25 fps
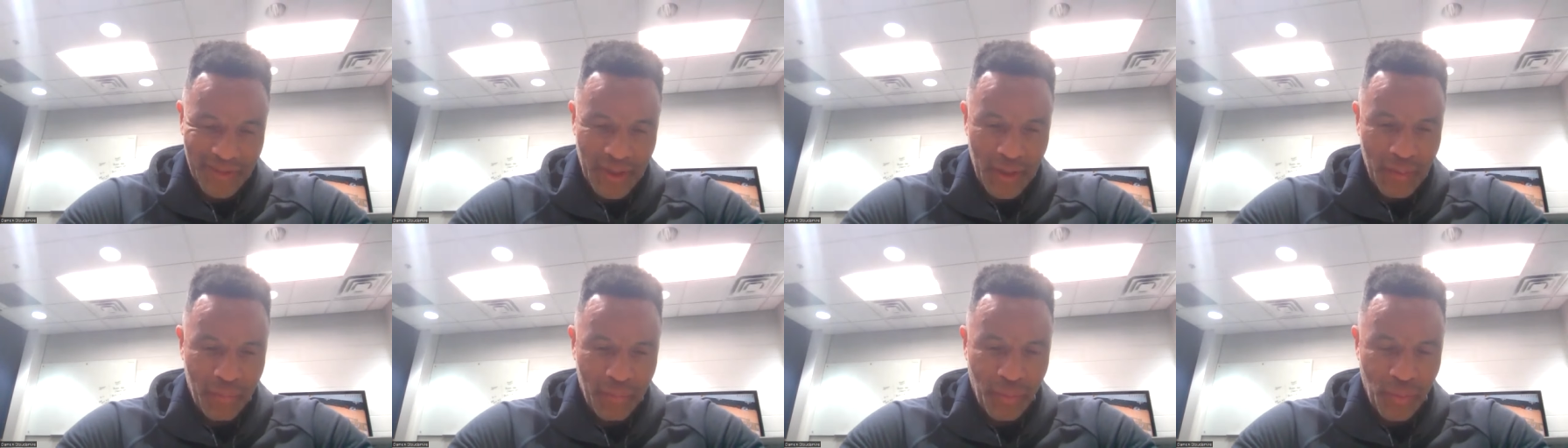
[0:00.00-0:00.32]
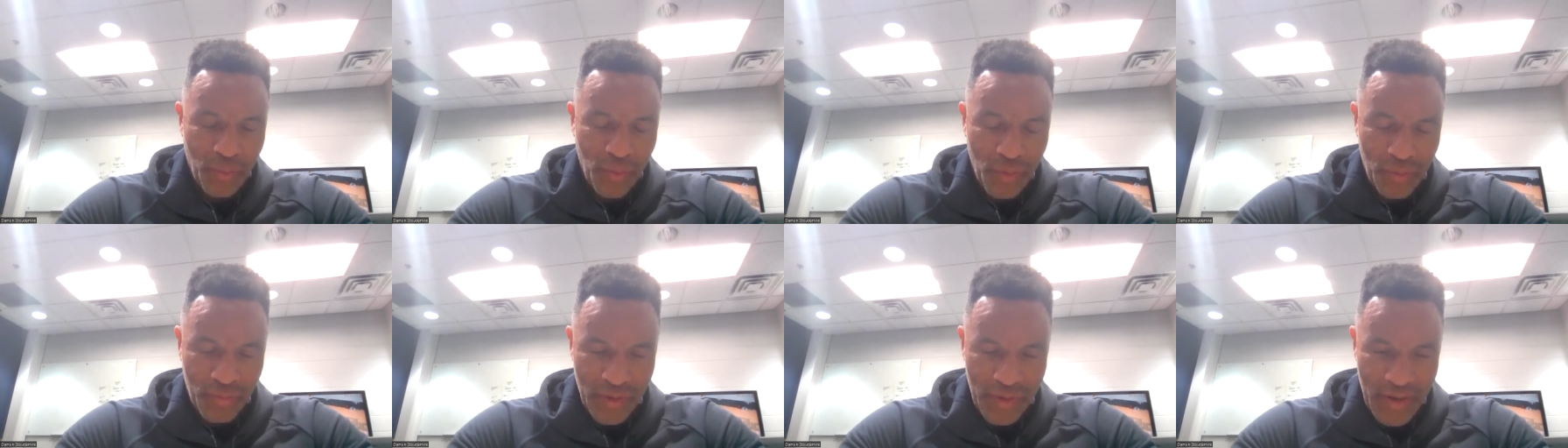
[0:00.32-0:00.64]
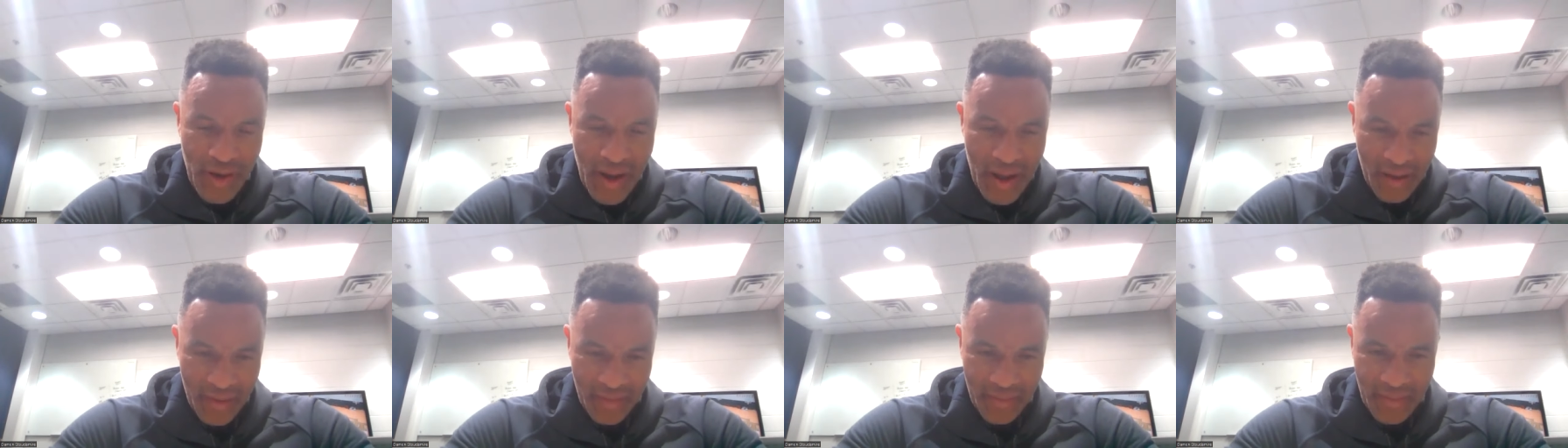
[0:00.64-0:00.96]
improved
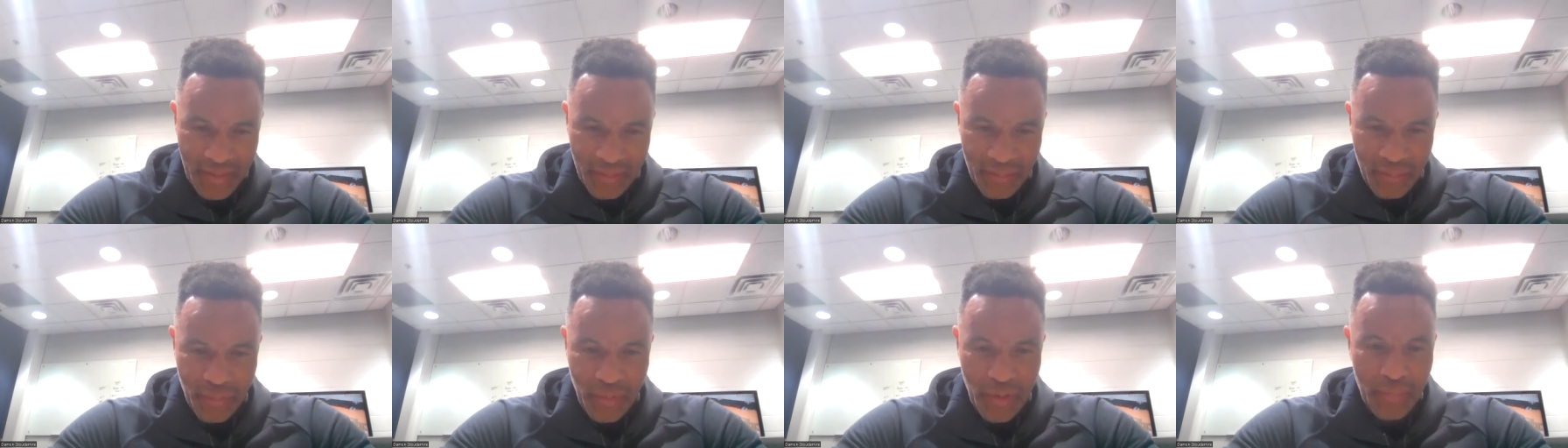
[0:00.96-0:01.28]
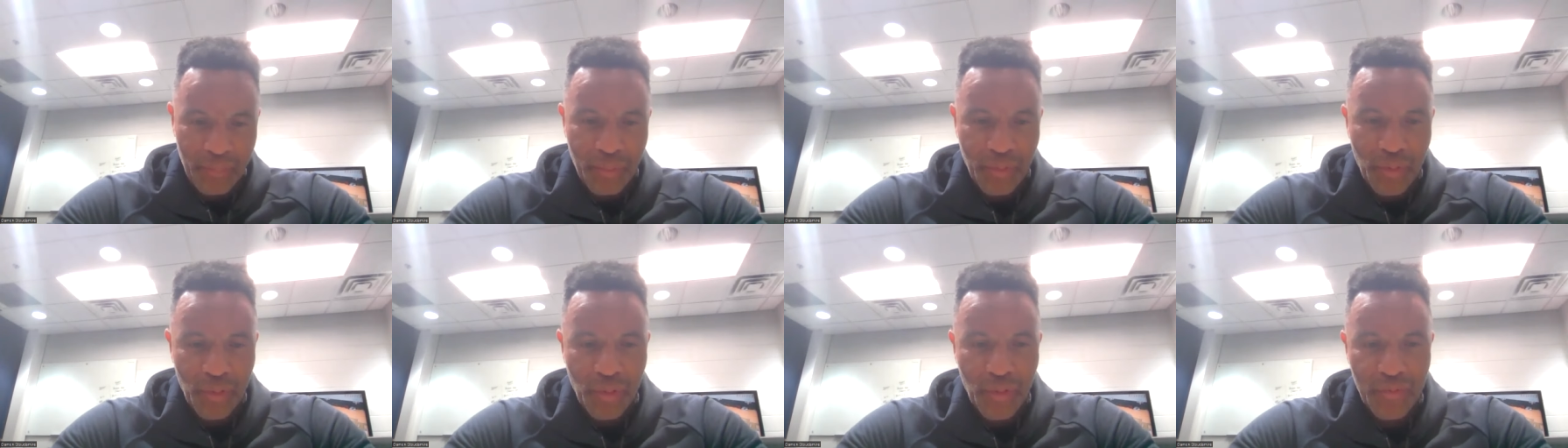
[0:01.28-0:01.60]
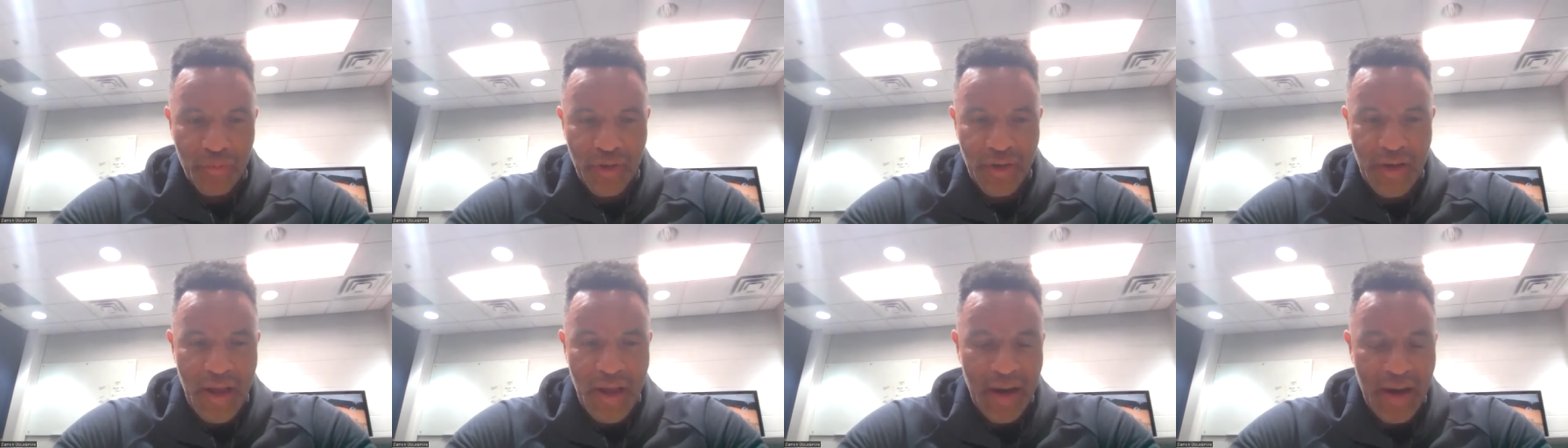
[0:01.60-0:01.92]
in that
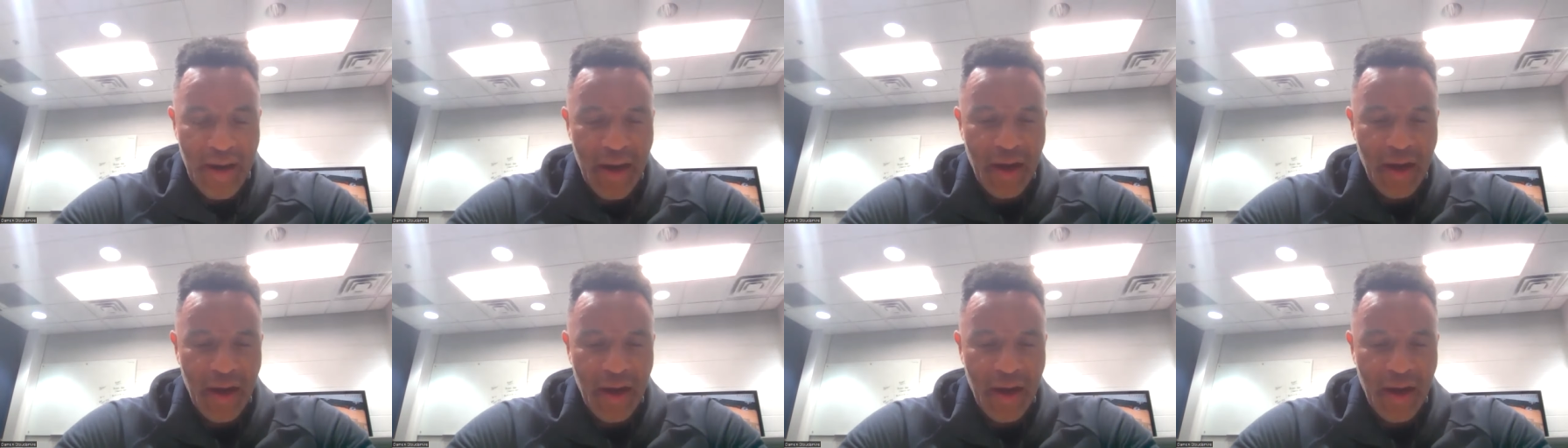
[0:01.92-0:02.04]
improved in that